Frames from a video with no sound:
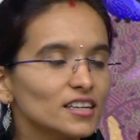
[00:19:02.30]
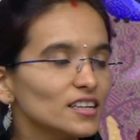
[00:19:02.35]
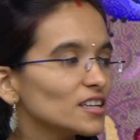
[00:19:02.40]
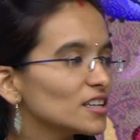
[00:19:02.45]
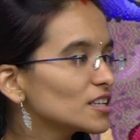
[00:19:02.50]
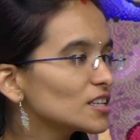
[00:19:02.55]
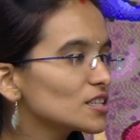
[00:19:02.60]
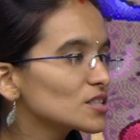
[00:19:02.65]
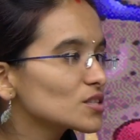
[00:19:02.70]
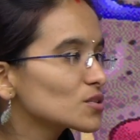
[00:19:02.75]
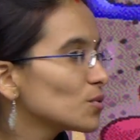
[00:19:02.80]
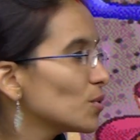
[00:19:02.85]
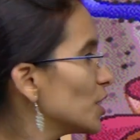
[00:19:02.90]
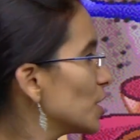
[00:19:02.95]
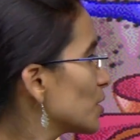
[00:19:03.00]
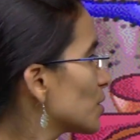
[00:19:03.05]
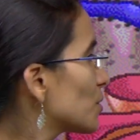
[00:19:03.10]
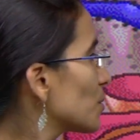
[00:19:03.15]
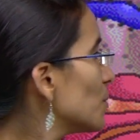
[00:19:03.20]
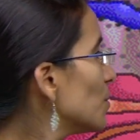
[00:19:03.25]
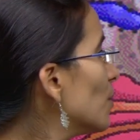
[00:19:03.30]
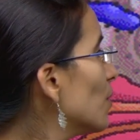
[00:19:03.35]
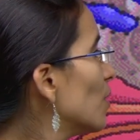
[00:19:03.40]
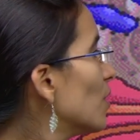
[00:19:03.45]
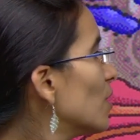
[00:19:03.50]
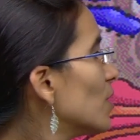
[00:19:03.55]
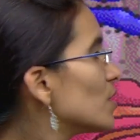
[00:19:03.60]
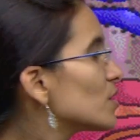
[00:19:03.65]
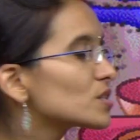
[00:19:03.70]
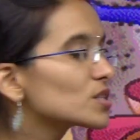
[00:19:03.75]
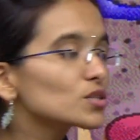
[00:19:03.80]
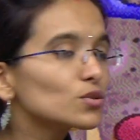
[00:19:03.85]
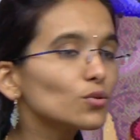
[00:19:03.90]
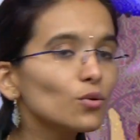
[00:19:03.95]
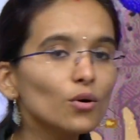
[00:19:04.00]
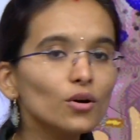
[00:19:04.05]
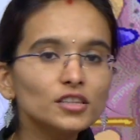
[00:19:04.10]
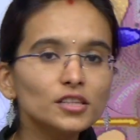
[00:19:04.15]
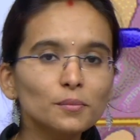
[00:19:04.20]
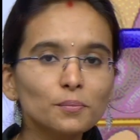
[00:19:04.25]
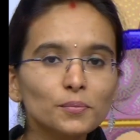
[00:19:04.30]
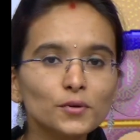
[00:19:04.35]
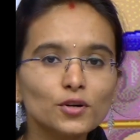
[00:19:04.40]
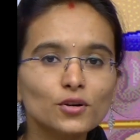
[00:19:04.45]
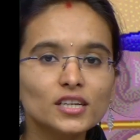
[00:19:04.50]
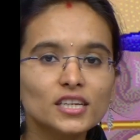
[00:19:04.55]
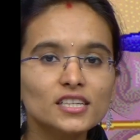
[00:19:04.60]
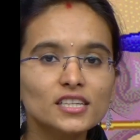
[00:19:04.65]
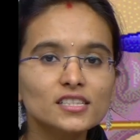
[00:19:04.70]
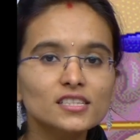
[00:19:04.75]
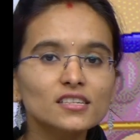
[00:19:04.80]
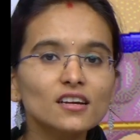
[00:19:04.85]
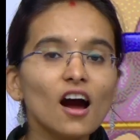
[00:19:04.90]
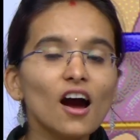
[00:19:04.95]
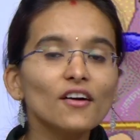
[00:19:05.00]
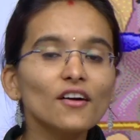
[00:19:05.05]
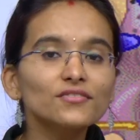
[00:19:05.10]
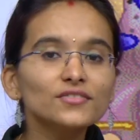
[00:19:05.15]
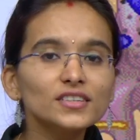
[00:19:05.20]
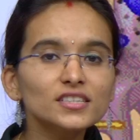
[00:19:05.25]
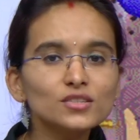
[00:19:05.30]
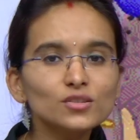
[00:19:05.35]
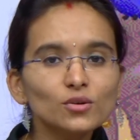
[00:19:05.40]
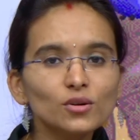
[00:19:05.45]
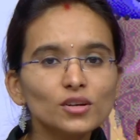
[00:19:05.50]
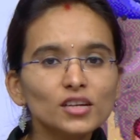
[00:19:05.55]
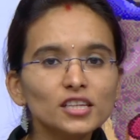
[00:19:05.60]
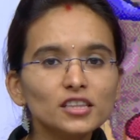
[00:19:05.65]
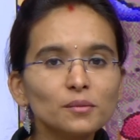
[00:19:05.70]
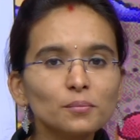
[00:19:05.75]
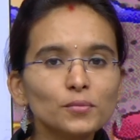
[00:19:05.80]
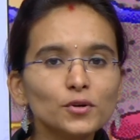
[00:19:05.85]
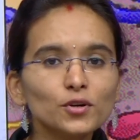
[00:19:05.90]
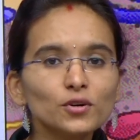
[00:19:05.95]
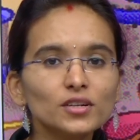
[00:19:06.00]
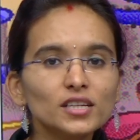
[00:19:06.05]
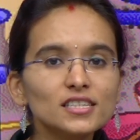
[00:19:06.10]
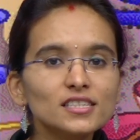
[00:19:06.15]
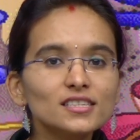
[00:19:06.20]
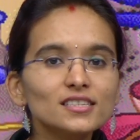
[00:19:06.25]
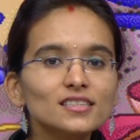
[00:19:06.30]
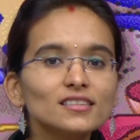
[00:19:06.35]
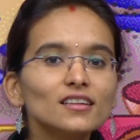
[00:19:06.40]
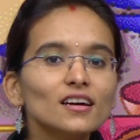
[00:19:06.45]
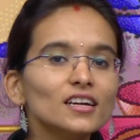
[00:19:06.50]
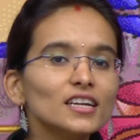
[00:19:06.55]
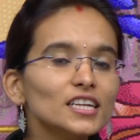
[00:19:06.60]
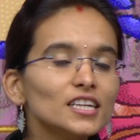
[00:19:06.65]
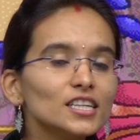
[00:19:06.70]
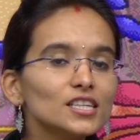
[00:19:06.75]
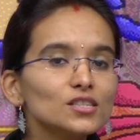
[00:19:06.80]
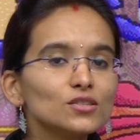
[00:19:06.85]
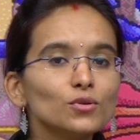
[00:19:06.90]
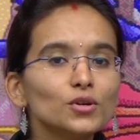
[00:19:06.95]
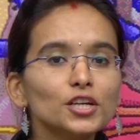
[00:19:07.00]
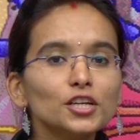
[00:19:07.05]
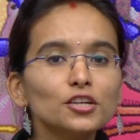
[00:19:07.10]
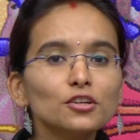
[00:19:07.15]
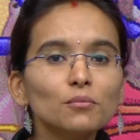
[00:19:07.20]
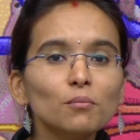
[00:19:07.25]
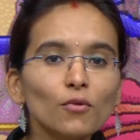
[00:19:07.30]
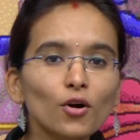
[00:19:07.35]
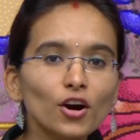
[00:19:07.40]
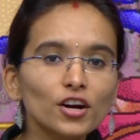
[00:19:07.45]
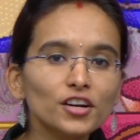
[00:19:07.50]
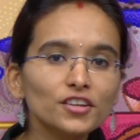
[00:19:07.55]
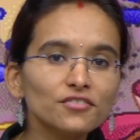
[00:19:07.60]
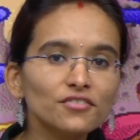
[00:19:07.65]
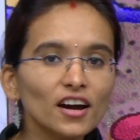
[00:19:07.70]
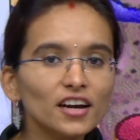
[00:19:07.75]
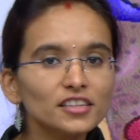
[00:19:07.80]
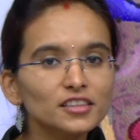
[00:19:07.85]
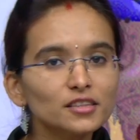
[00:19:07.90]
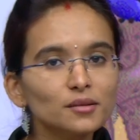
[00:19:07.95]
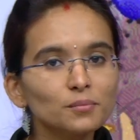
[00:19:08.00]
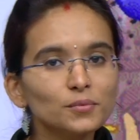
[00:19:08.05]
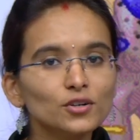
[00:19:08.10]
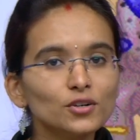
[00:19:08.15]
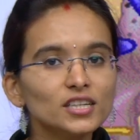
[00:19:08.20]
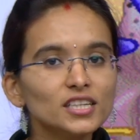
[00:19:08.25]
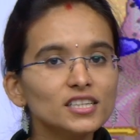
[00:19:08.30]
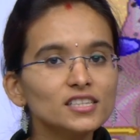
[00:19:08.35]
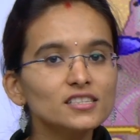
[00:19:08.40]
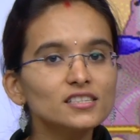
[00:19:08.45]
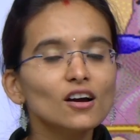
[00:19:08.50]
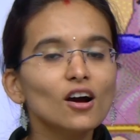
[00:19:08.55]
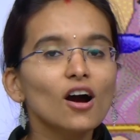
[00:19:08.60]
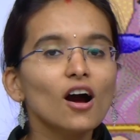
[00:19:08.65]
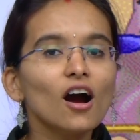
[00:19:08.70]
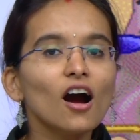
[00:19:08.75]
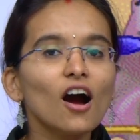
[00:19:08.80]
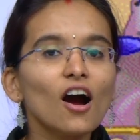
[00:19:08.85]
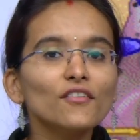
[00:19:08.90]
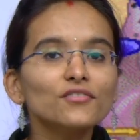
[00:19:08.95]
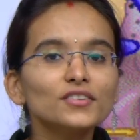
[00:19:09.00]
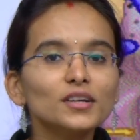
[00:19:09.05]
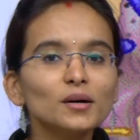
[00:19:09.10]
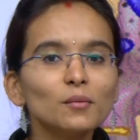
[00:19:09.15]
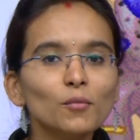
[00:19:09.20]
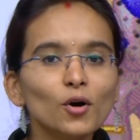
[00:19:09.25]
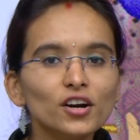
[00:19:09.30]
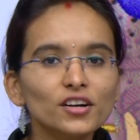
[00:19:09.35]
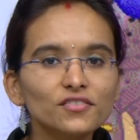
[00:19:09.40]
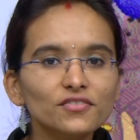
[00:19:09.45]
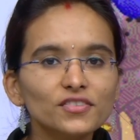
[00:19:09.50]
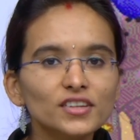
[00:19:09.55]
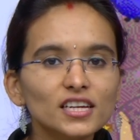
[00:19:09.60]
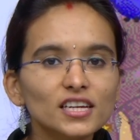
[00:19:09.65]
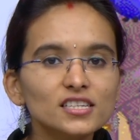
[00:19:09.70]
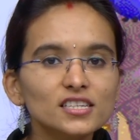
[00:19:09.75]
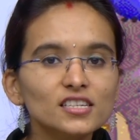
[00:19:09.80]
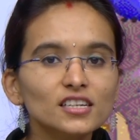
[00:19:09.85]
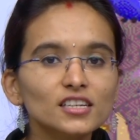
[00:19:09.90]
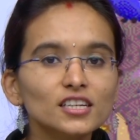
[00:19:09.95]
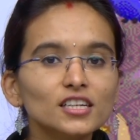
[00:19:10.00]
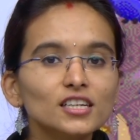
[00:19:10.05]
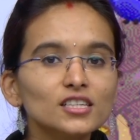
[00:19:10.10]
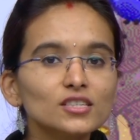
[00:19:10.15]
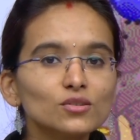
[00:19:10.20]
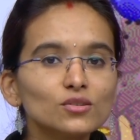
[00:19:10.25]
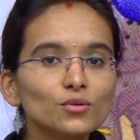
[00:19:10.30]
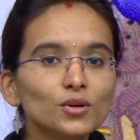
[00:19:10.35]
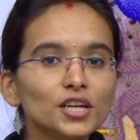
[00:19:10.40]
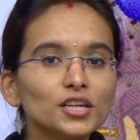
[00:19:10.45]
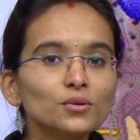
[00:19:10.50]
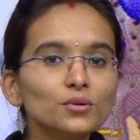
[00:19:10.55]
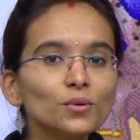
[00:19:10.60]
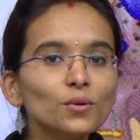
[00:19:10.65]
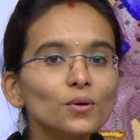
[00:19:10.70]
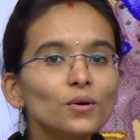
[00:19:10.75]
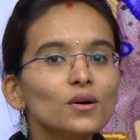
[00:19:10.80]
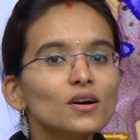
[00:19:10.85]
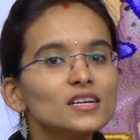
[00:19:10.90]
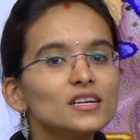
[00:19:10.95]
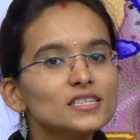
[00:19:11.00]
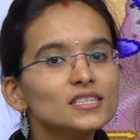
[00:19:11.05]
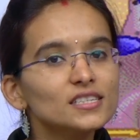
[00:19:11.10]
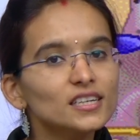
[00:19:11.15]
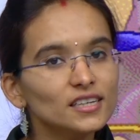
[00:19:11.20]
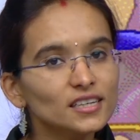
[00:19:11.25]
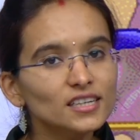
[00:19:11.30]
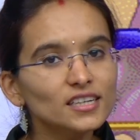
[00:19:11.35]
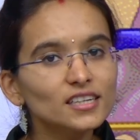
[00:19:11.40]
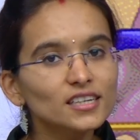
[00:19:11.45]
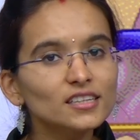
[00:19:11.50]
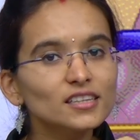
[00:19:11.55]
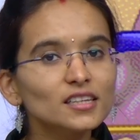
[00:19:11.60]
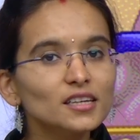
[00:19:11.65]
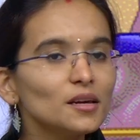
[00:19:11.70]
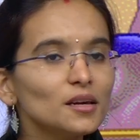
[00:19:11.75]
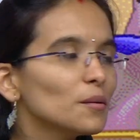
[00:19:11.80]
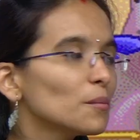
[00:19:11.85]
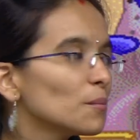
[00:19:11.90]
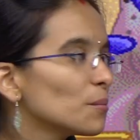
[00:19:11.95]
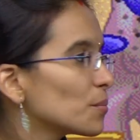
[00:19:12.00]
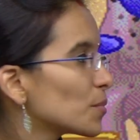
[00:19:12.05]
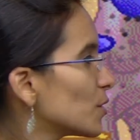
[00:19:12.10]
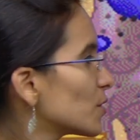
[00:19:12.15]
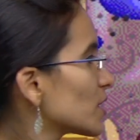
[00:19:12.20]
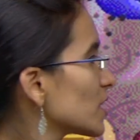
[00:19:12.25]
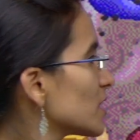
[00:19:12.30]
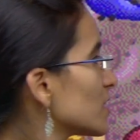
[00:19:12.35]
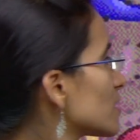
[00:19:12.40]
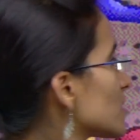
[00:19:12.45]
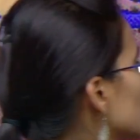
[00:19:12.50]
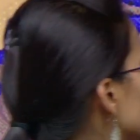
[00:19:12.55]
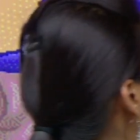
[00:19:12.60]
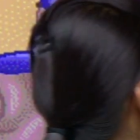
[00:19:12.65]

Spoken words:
it is going to store the proteins. After storing the proteins, it is going to modify the proteins. After modification, it is going to secrete the proteins.